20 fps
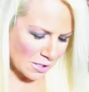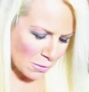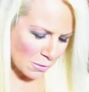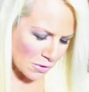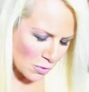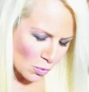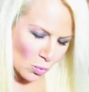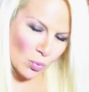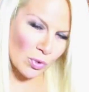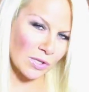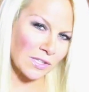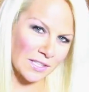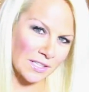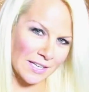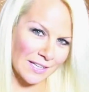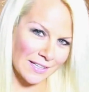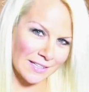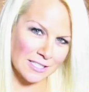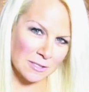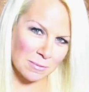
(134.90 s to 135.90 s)
was a really
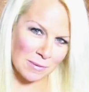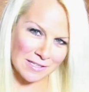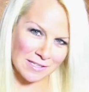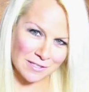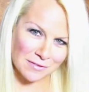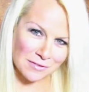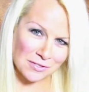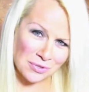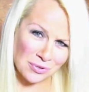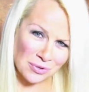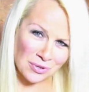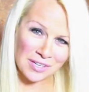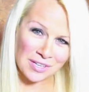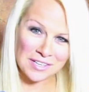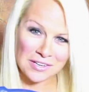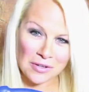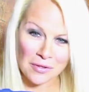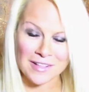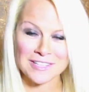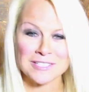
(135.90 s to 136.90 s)
inexpensive tool. I
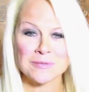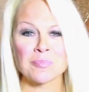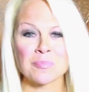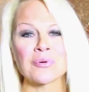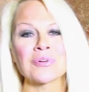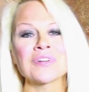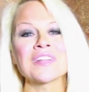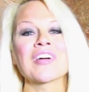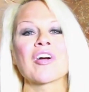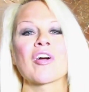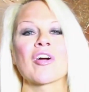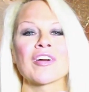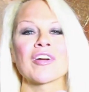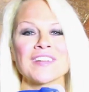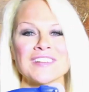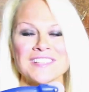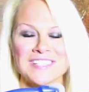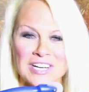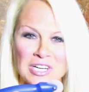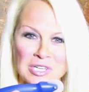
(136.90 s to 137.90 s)
know it's pretty hard
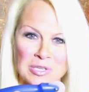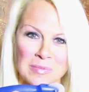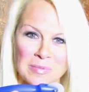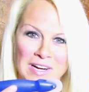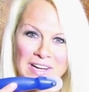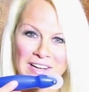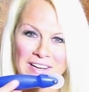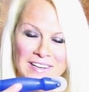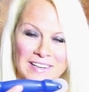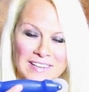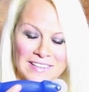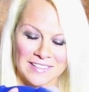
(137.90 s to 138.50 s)
to tell by